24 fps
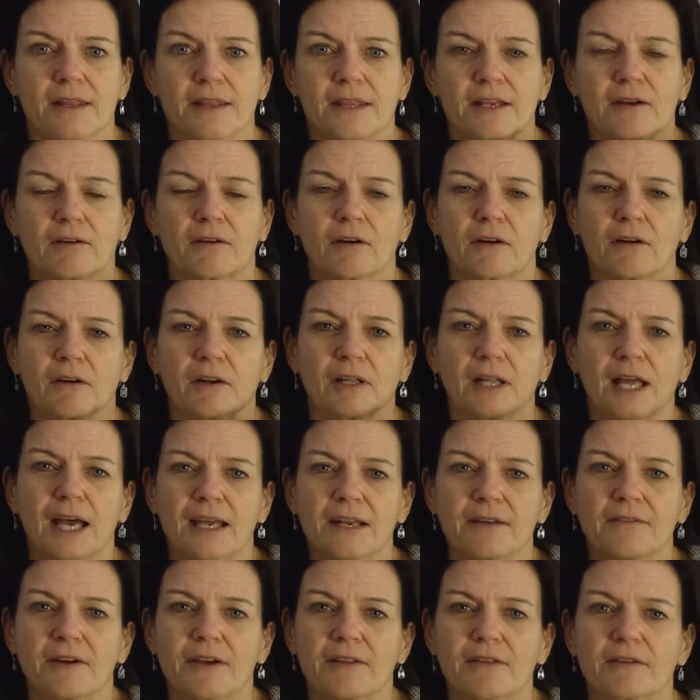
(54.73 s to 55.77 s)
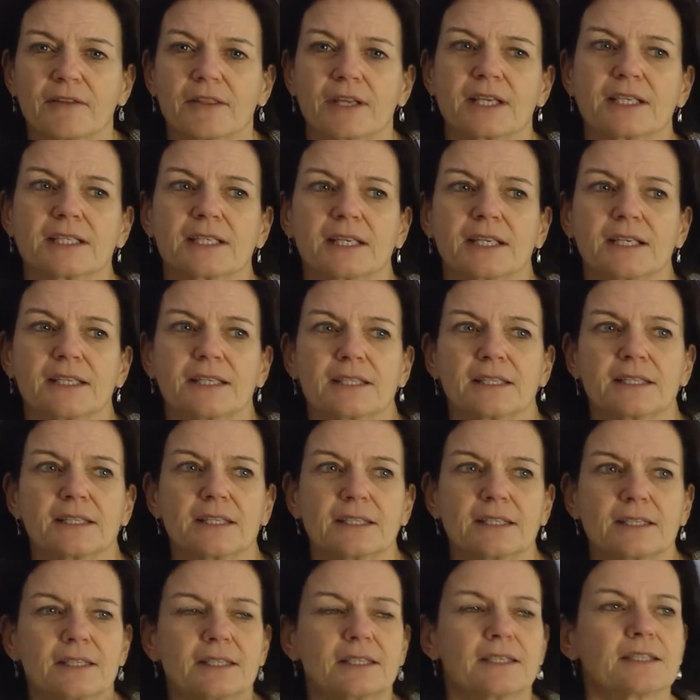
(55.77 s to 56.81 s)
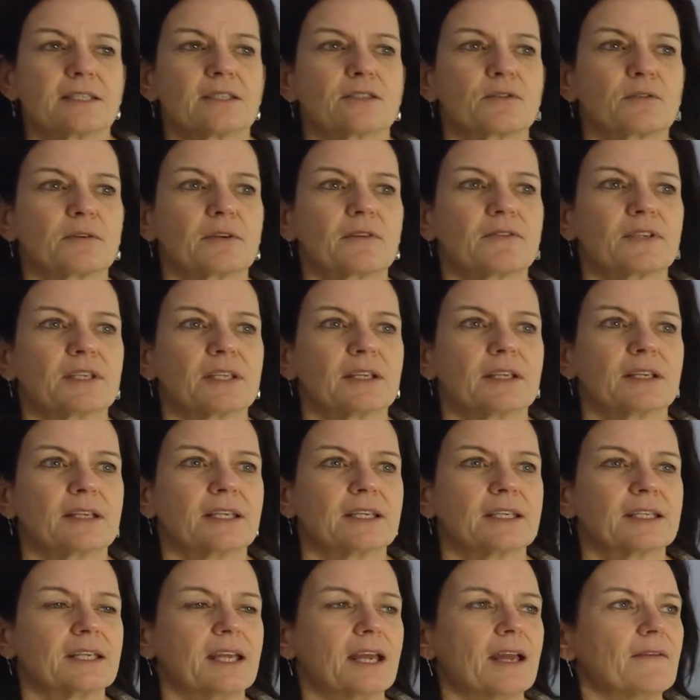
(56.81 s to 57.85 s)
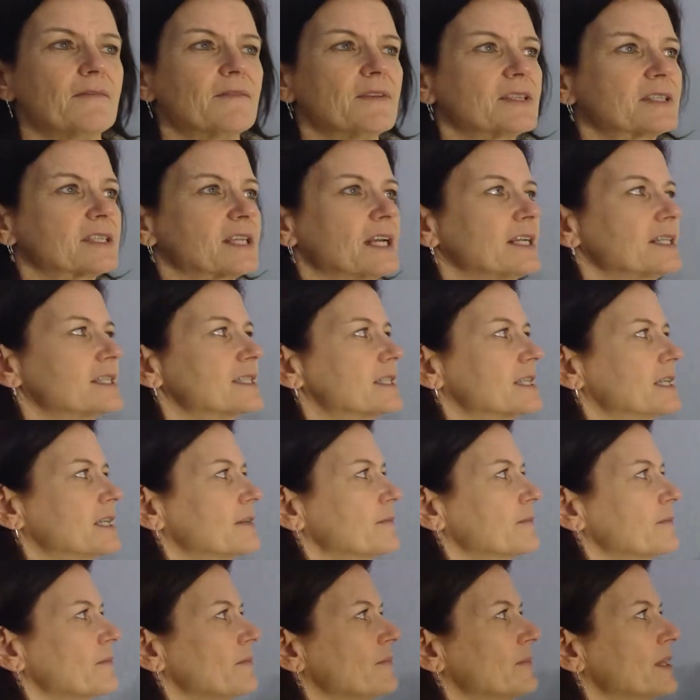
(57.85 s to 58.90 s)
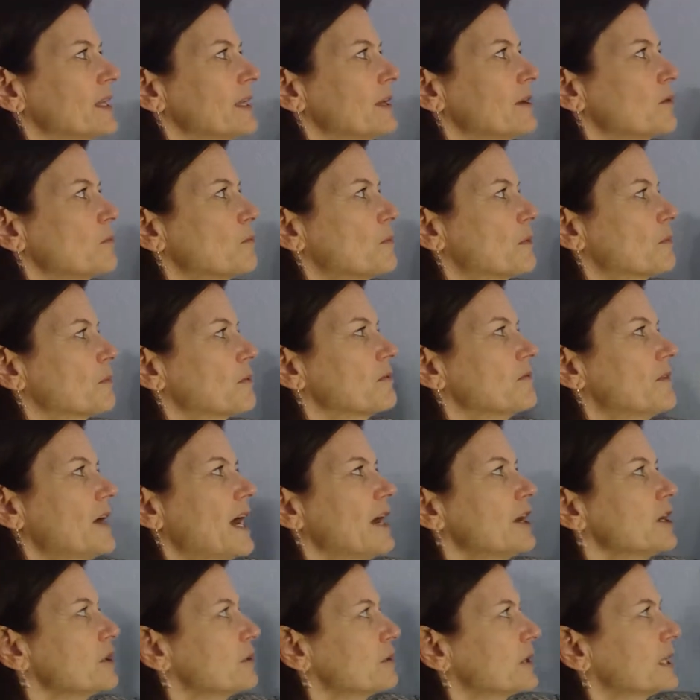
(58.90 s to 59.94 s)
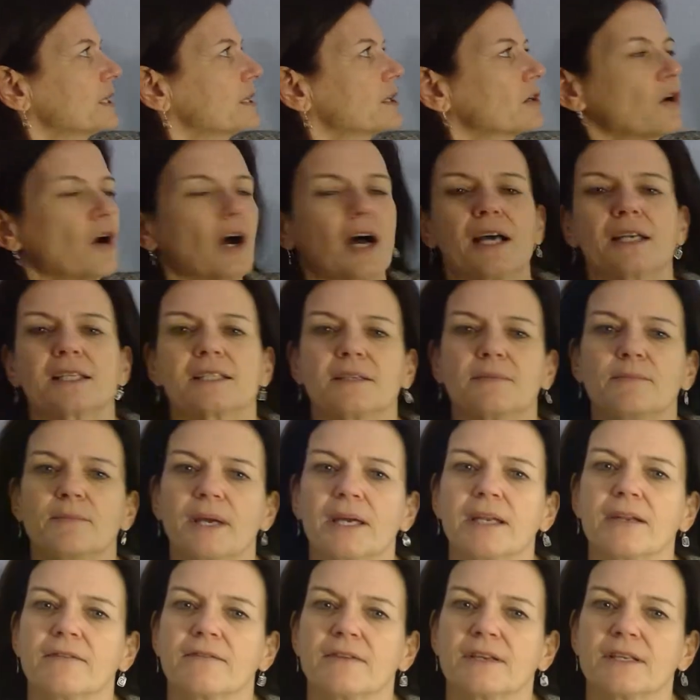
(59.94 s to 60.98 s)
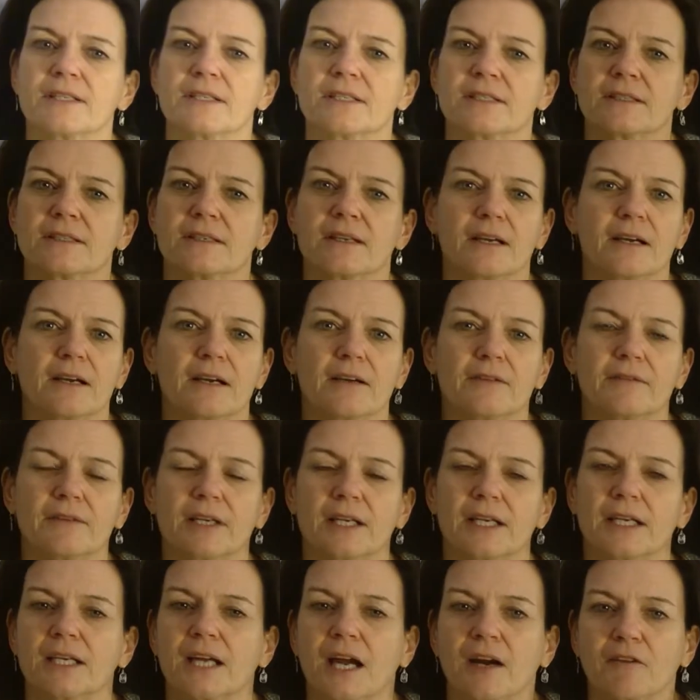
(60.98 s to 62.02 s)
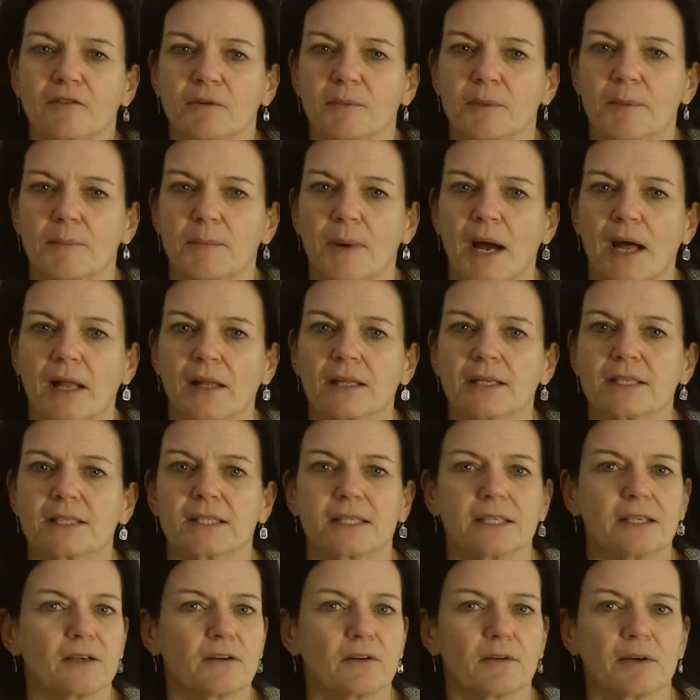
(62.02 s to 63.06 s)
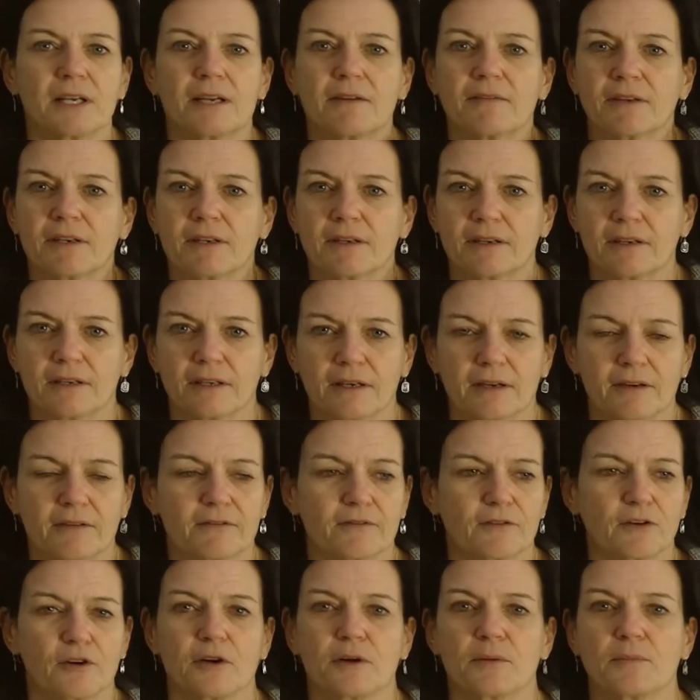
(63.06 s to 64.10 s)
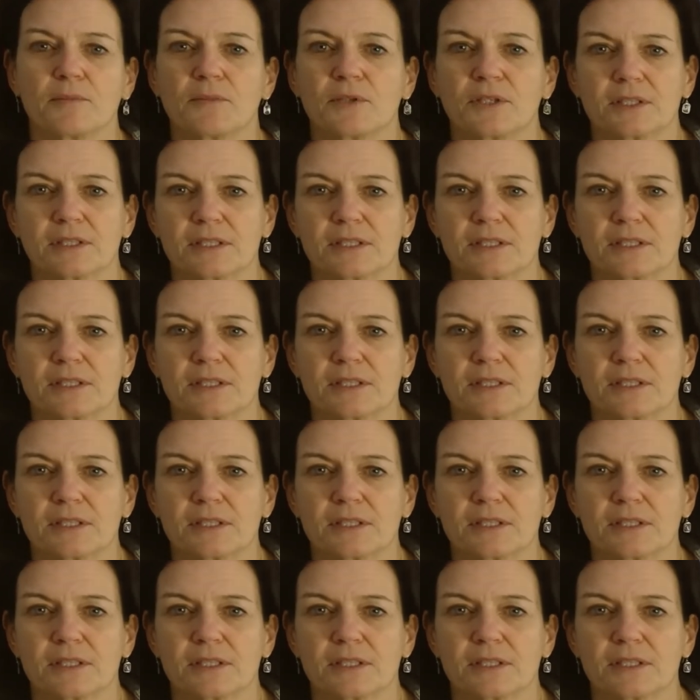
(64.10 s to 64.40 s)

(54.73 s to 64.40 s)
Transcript: There are a lot of other things, and this is sort of to emphasize that when we're valuing the cost and benefits of a government policy or even a firm's